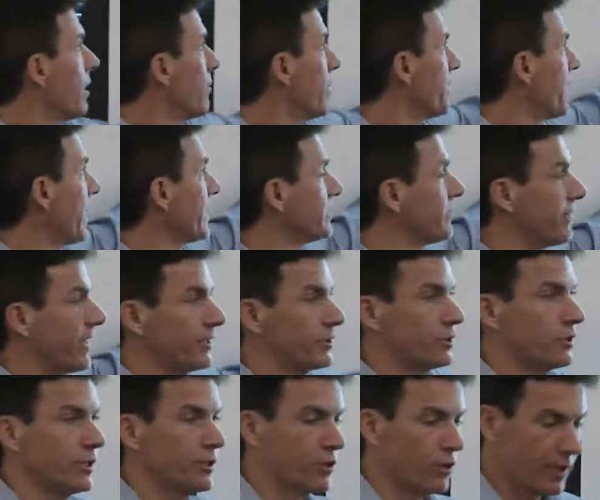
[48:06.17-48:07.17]
But that's
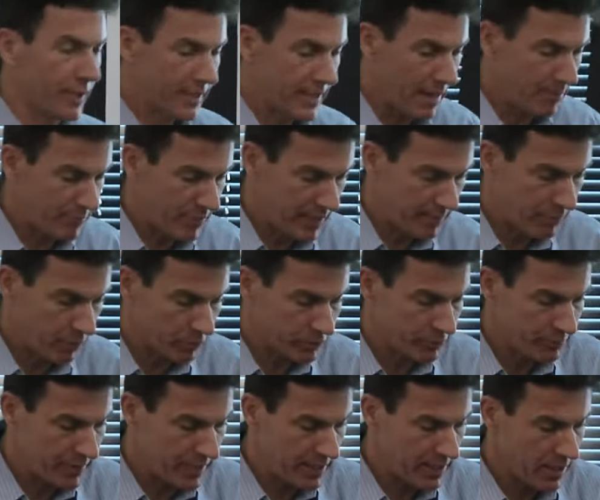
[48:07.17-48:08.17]
eventually going to get people
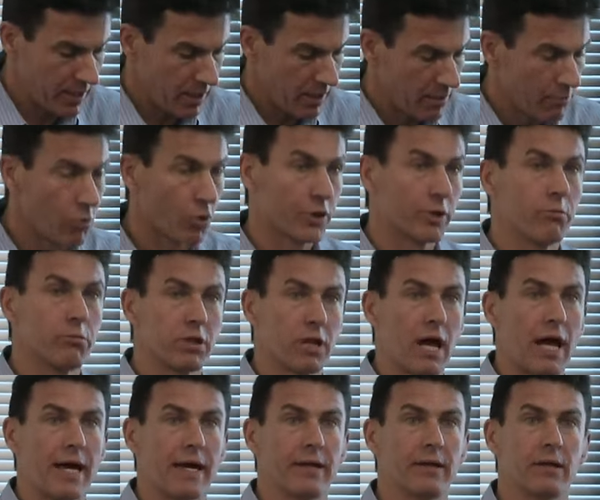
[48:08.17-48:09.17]
to be more
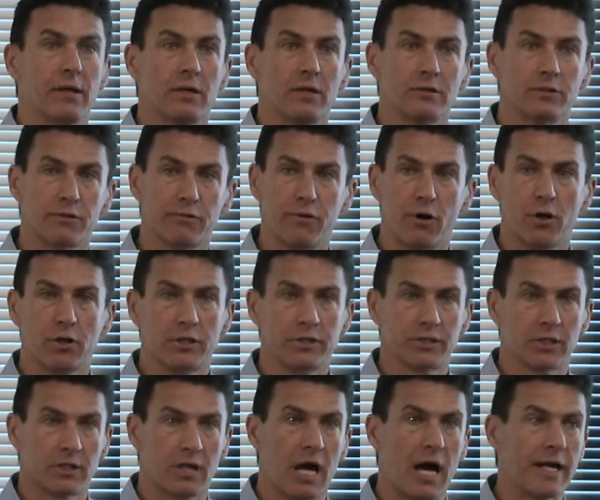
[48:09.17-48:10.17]
compliant, to fall
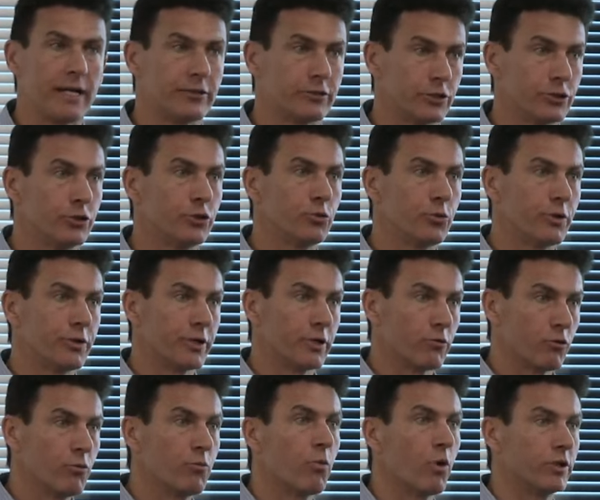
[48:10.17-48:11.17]
into line and to do what the
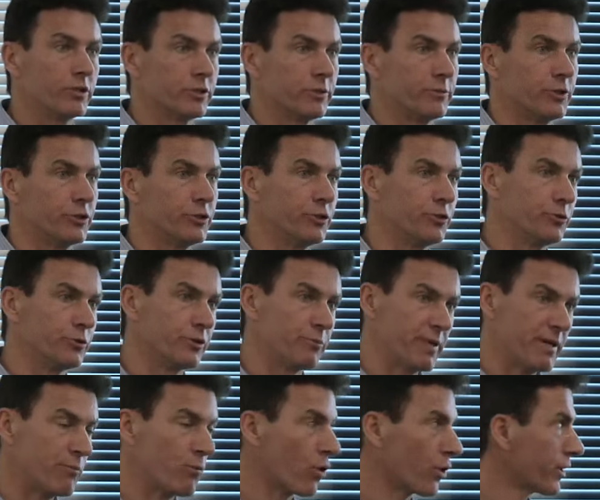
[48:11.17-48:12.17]
group wants them to do, to
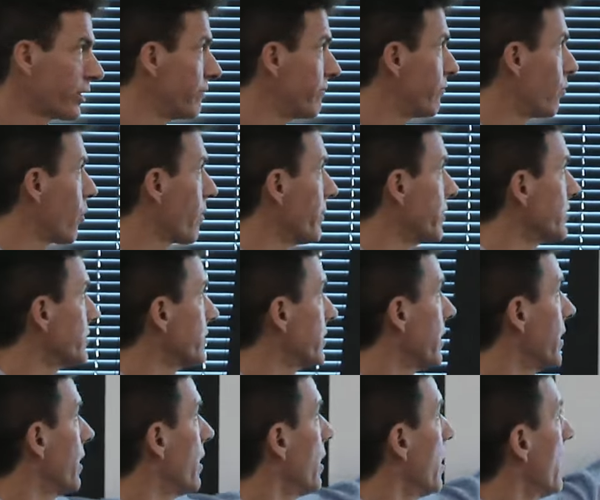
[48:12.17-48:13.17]
be more conformist,
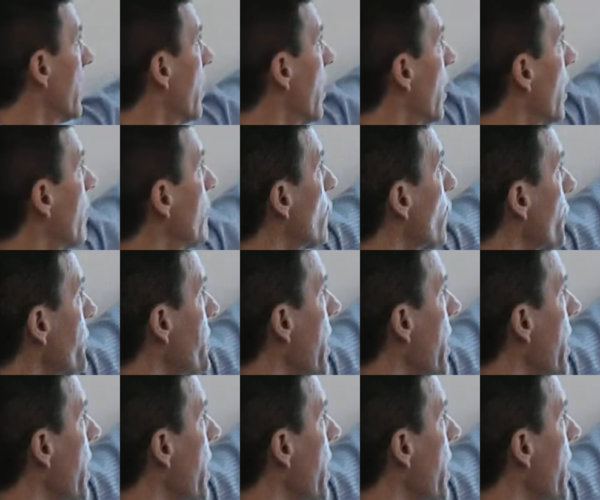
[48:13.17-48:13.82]
uh, more